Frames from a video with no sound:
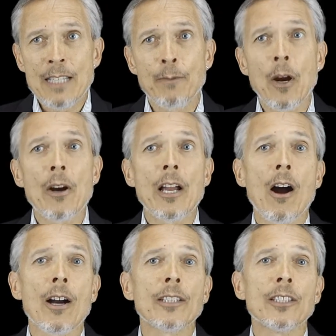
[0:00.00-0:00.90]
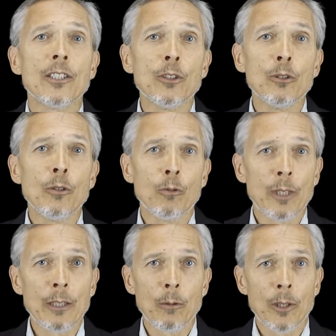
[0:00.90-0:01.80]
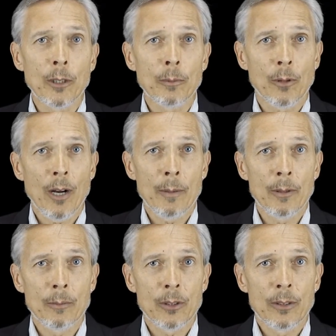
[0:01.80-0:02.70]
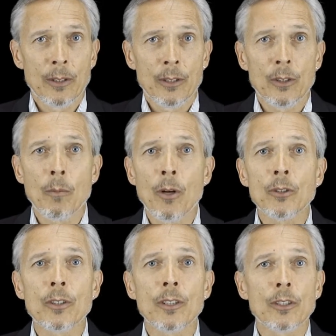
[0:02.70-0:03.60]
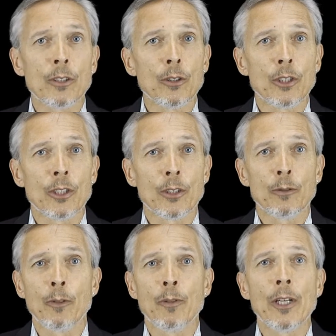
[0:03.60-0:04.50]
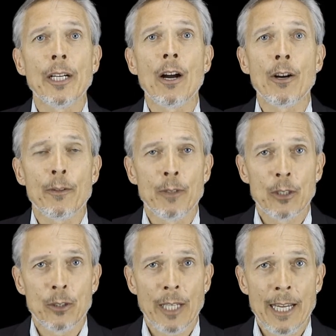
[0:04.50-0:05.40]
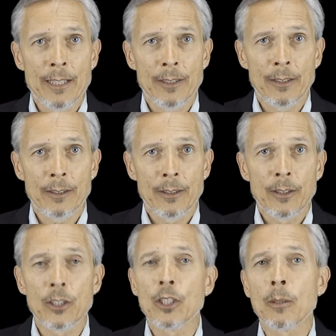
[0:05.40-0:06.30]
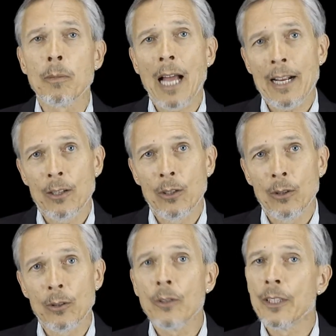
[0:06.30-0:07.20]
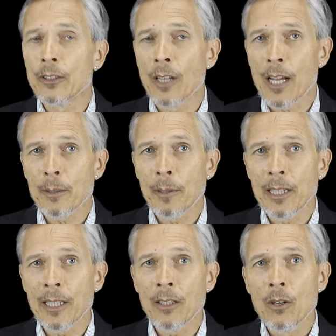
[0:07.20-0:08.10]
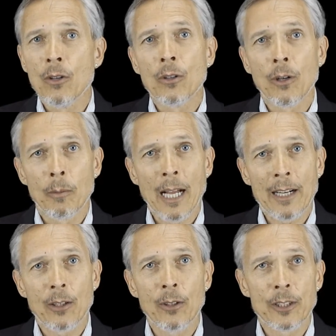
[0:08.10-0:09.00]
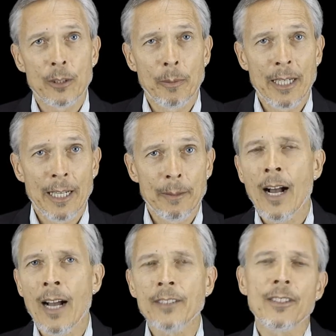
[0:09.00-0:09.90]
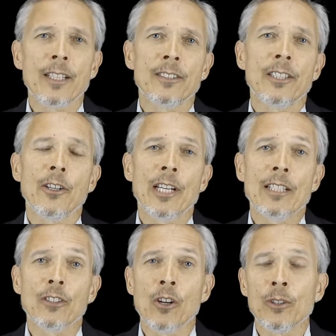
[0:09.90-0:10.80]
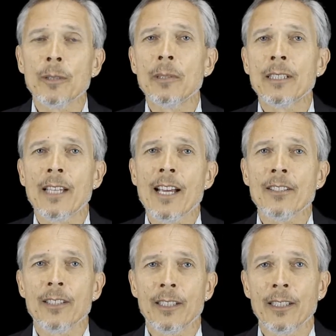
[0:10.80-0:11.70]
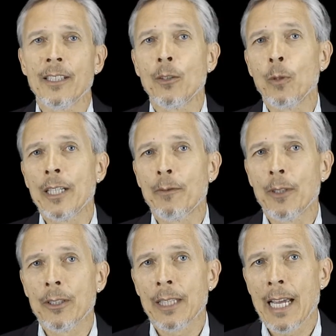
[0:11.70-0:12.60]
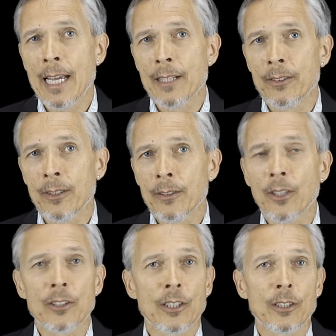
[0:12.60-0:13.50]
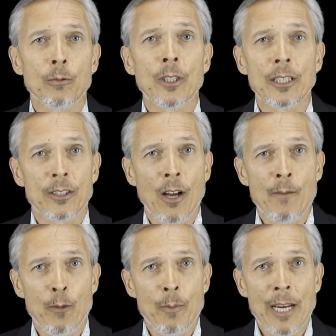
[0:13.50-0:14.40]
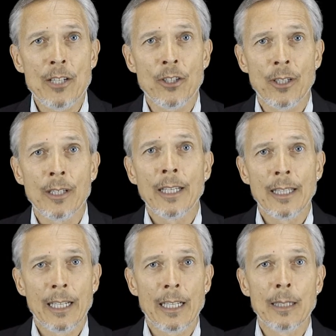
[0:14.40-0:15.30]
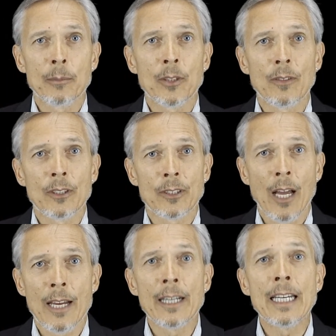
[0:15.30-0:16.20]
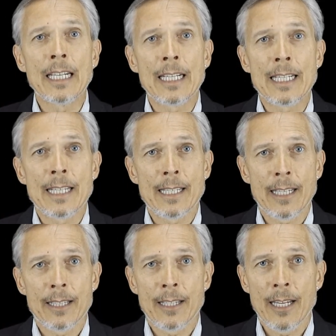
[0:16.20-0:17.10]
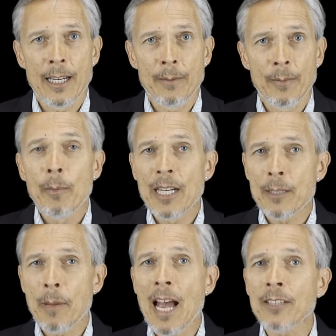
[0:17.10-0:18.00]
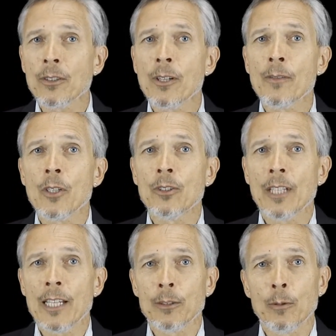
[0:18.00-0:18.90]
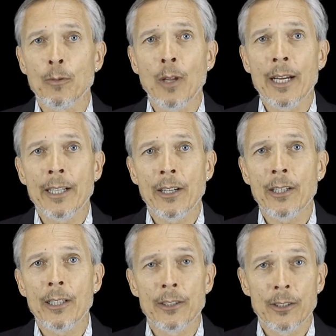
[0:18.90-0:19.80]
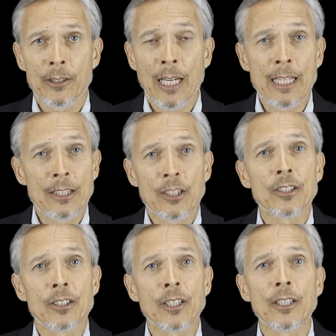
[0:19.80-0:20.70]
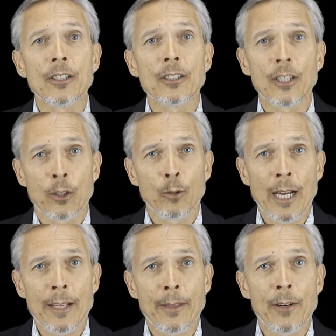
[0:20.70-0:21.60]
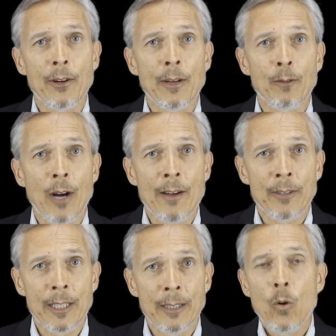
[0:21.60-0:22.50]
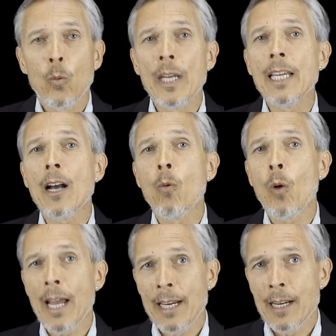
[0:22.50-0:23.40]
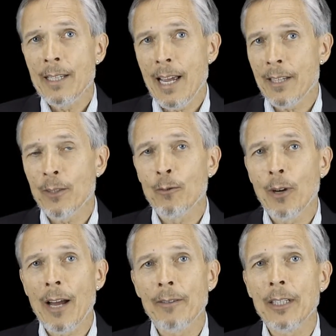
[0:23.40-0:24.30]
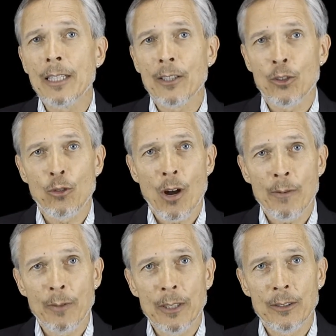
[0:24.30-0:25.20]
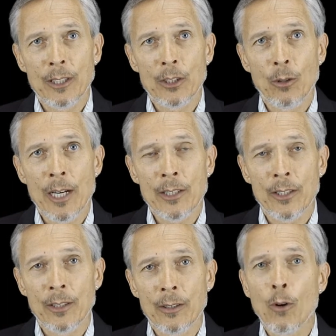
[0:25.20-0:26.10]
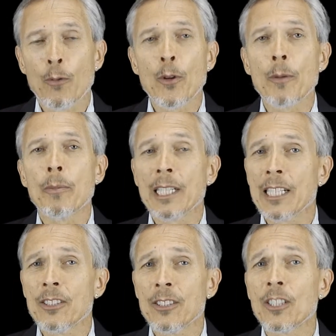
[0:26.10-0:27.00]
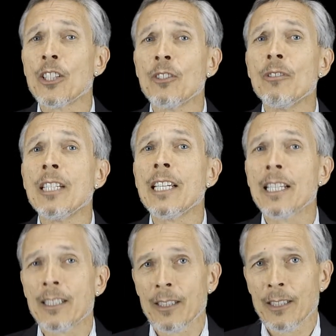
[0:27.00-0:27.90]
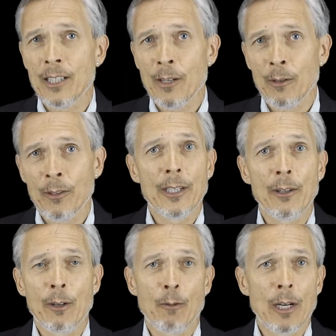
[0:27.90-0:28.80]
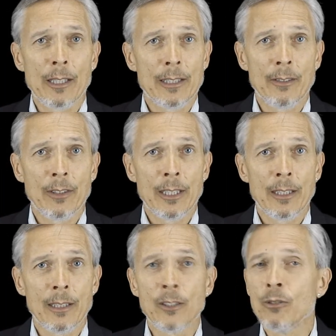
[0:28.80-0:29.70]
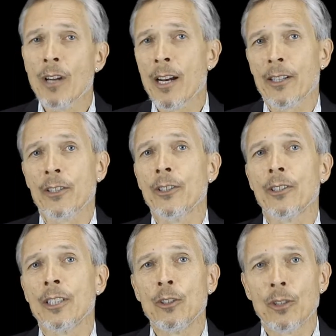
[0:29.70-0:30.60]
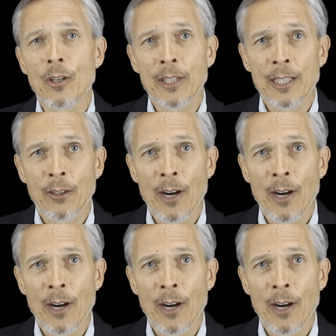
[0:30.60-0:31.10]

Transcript: It's very hard to do real-world problems, so most of the solutions are for very artificial cases, such as a black hole that's not spinning or a black hole that's spinning. Einstein's theory has only been tested in the weak field case, such as with its confirmation in the eclipse of the sun in 1916, but it's passed all of those tests with flying colors and is considered the correct theory of gravity. We await tests of gravity in the strong field situation, or for the predictions that are unique to the general theory of relativity and do not occur in Newtonian